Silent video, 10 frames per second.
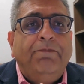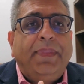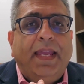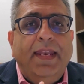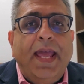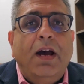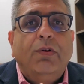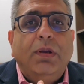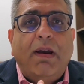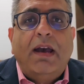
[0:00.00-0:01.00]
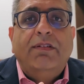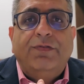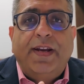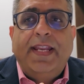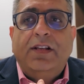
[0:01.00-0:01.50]
And now you'll have a
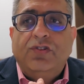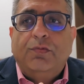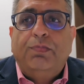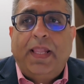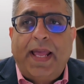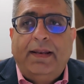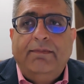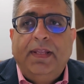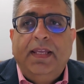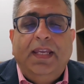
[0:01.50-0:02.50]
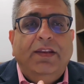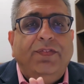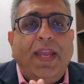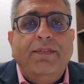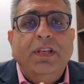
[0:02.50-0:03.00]
financial plan. If
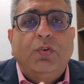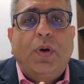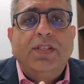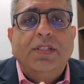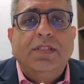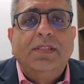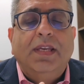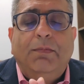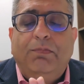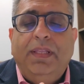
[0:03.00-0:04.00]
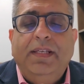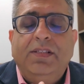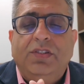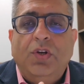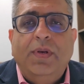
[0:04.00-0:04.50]
you have any questions, please
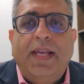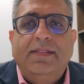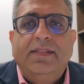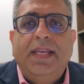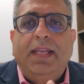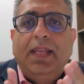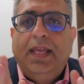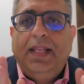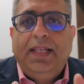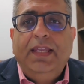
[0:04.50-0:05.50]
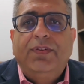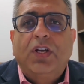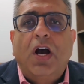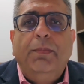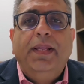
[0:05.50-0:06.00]
don't hesitate. Leave a
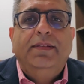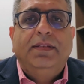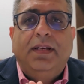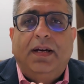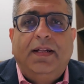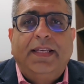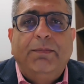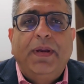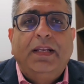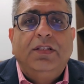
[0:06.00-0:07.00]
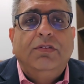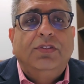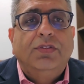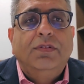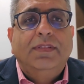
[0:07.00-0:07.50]
comment. I'll get back to you as
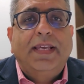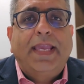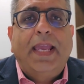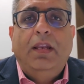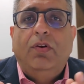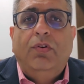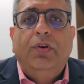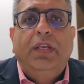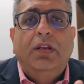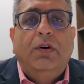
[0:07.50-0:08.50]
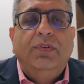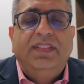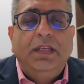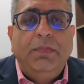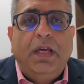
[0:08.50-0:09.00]
soon as I can, or you can always
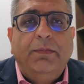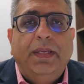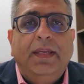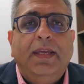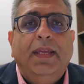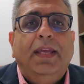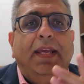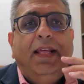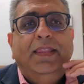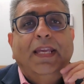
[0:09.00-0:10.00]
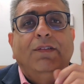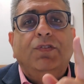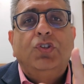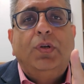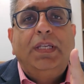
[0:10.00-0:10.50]
email me. And thank you for
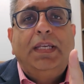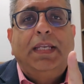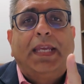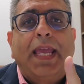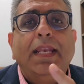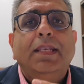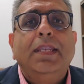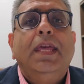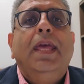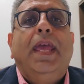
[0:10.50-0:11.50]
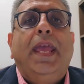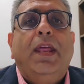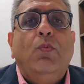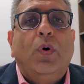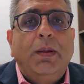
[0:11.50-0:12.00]
joining in again.
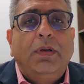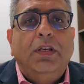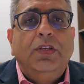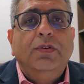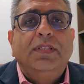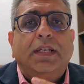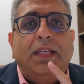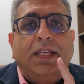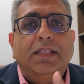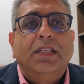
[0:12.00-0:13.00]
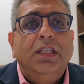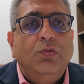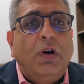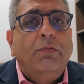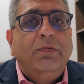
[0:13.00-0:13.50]
And what I'm going to do is I'm going to continue
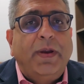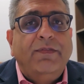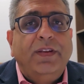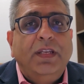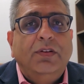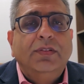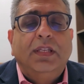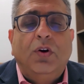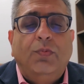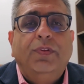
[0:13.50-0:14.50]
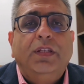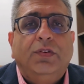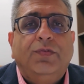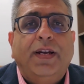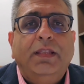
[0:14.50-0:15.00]
on with my videos, and hopefully you'll
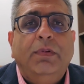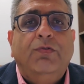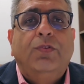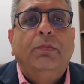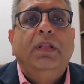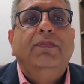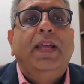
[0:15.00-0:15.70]
find them informative.